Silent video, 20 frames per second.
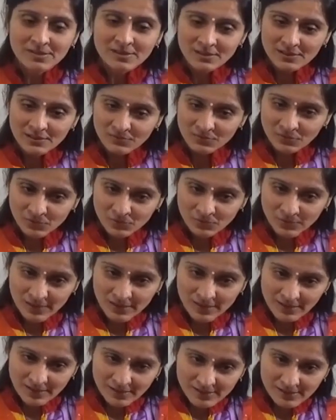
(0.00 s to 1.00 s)
If you
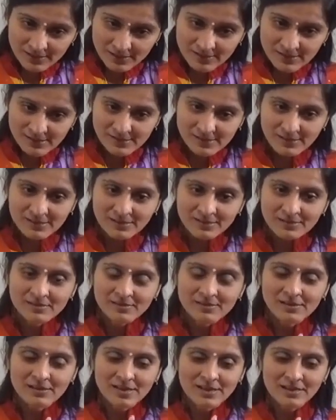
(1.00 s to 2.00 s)
let this
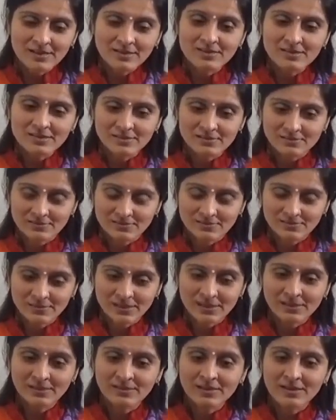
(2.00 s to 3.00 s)
inner light
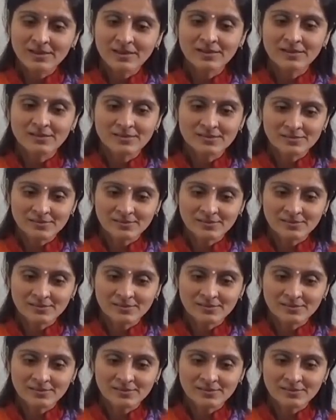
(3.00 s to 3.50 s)
ignite,